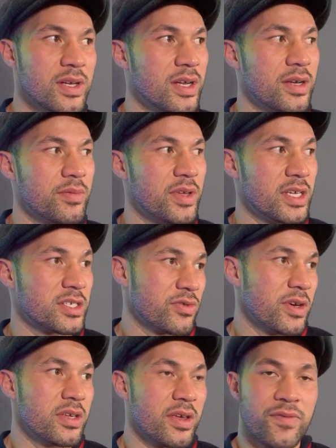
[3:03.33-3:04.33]
And that's
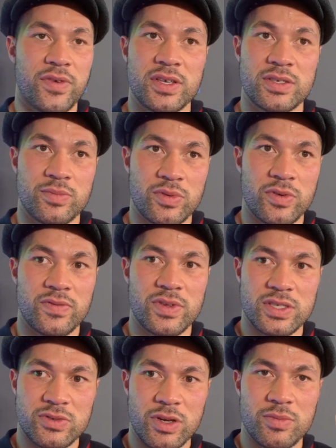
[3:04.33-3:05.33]
great. If he's improved,
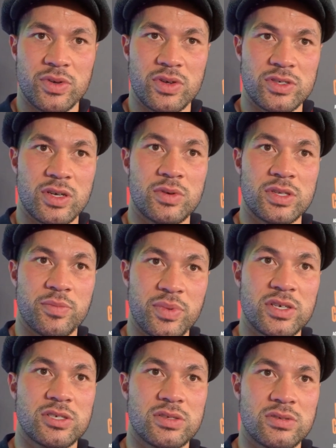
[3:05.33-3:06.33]
that's great, because I want the
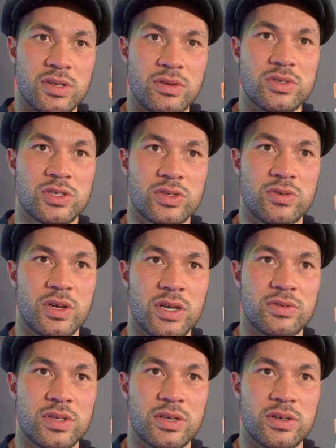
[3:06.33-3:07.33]
best Derek Chisora
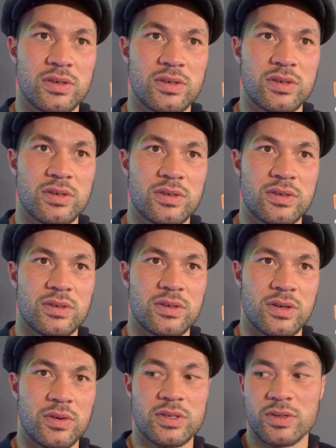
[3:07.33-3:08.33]
out there.
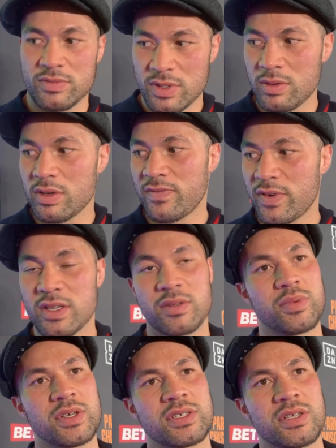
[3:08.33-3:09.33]
I want to fight the
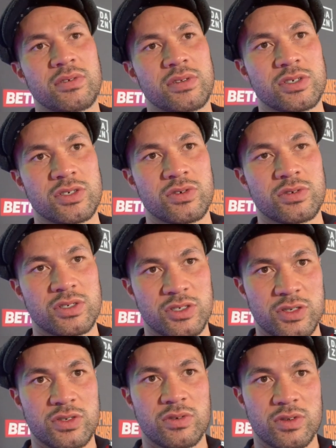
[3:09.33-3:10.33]
best Derek
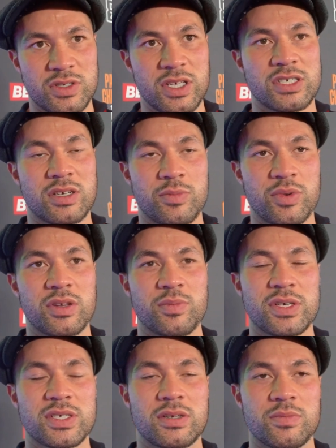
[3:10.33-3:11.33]
Chisora, because that's going to bring the
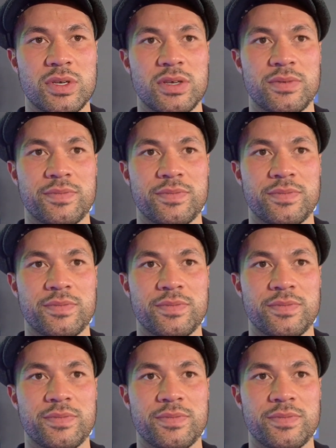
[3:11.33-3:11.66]
best out of me.